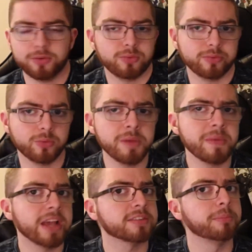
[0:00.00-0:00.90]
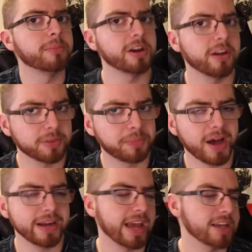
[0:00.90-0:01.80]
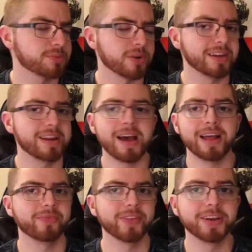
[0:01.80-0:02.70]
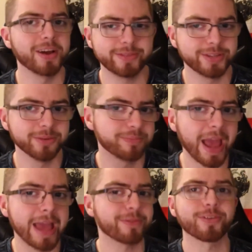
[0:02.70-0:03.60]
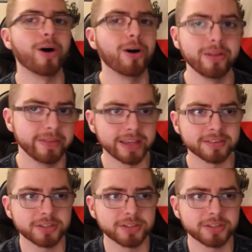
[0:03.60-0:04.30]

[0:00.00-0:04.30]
we make some money off the podcast, but not enough to pay for all of this.